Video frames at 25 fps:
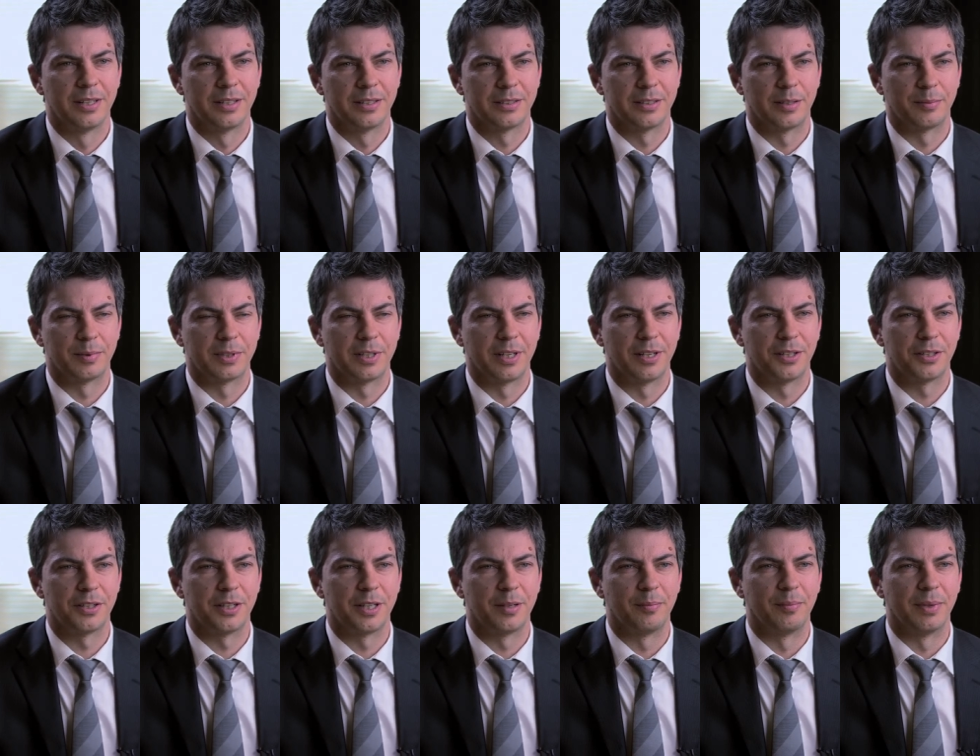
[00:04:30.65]

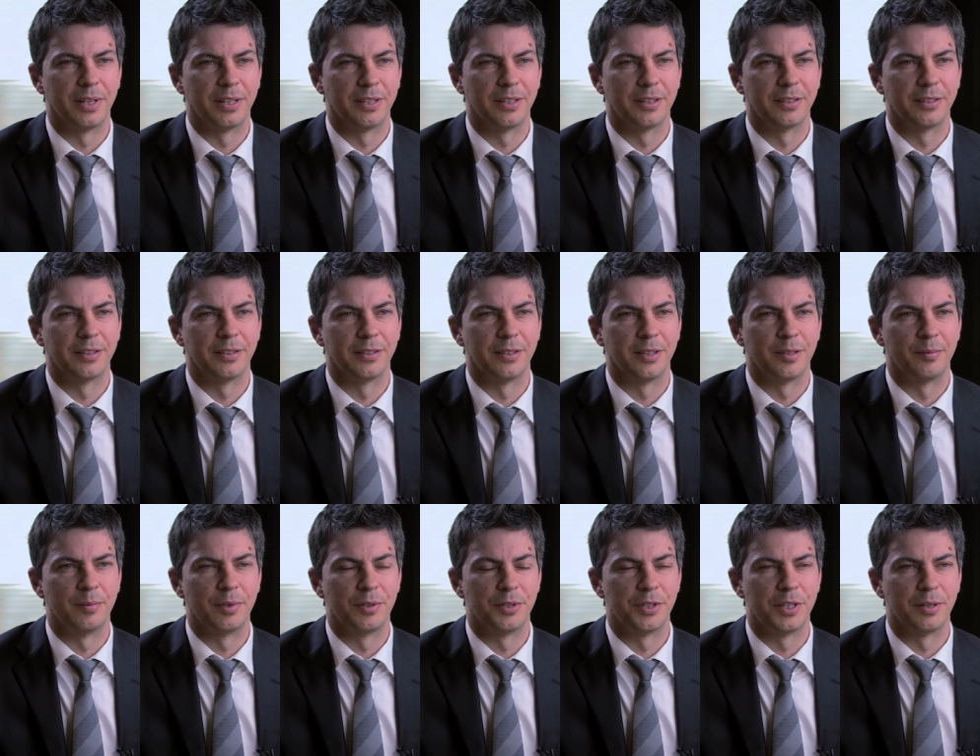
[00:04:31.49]
substantially better than
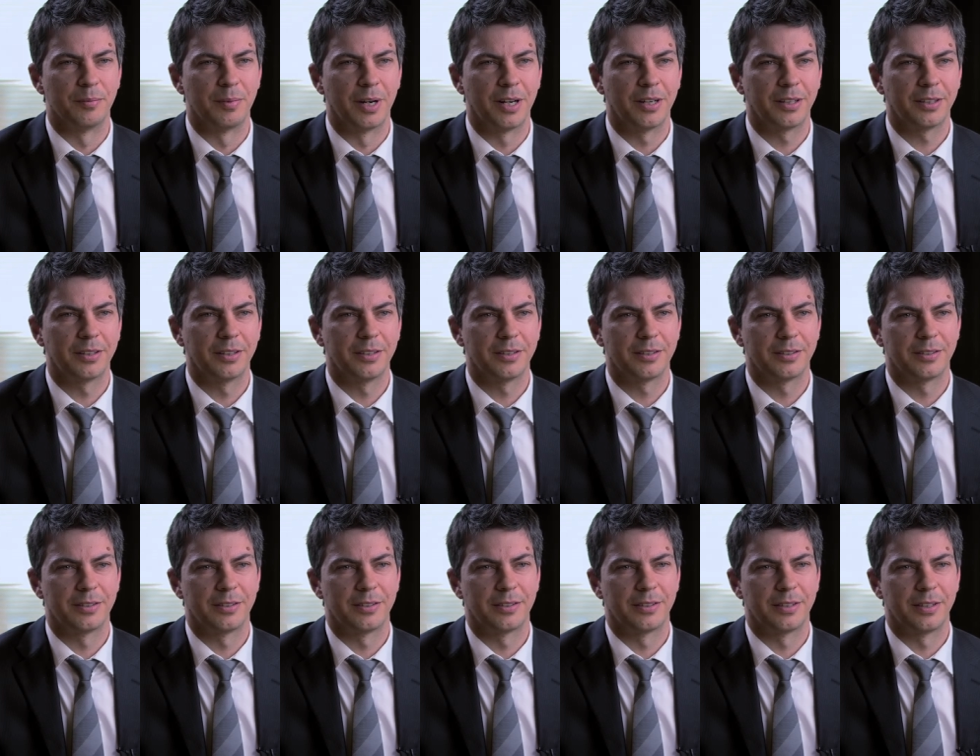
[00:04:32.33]
emerging
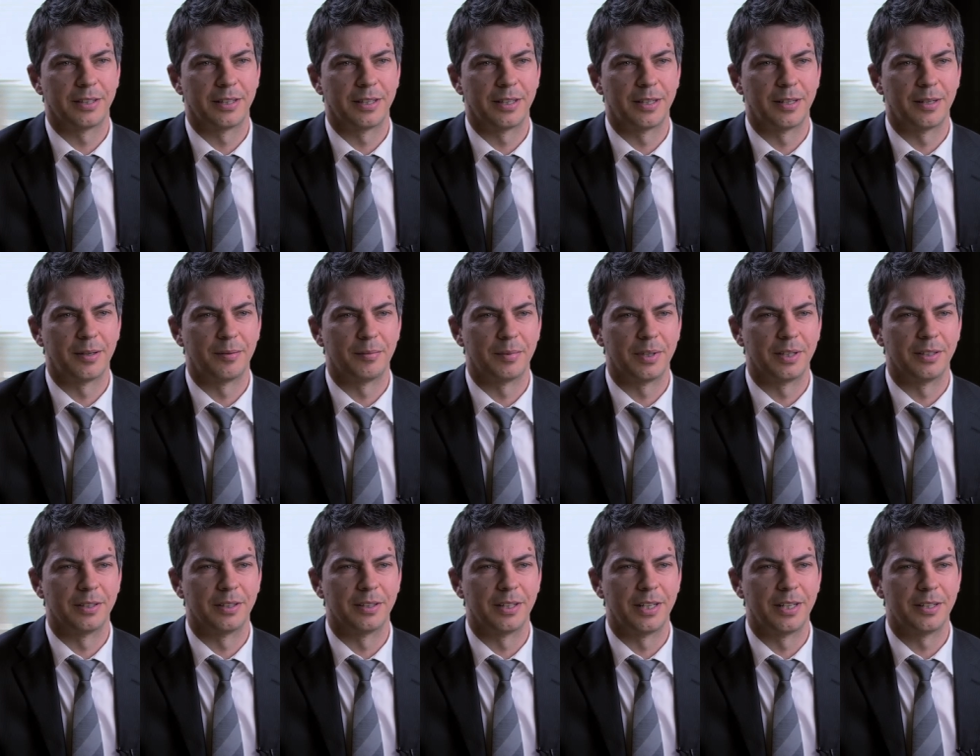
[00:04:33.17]
markets
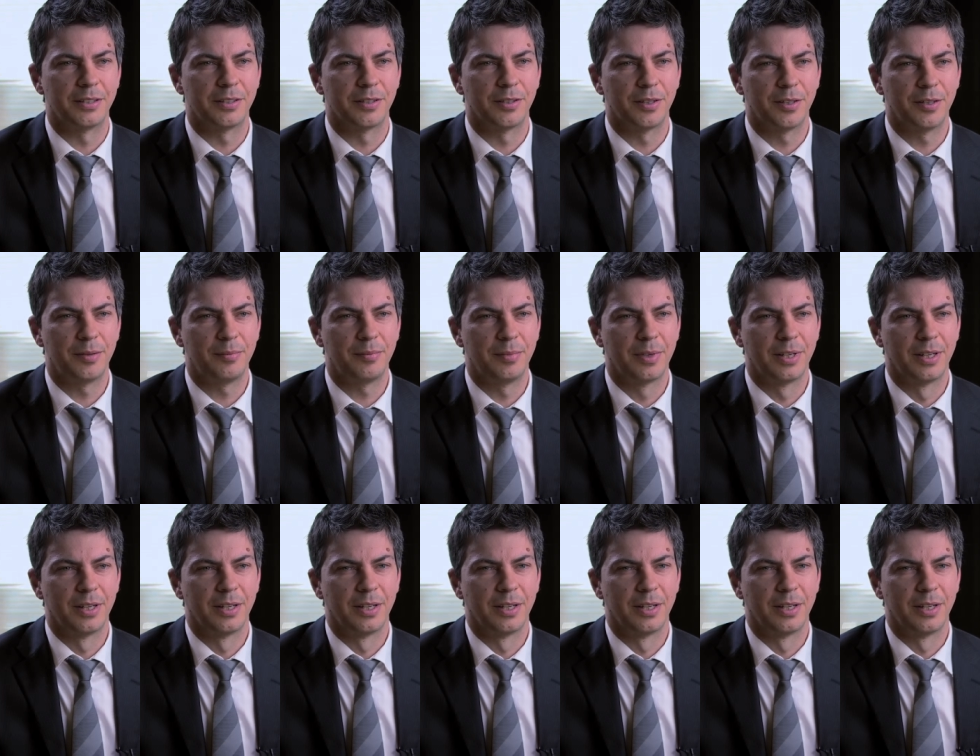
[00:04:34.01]
in the near term.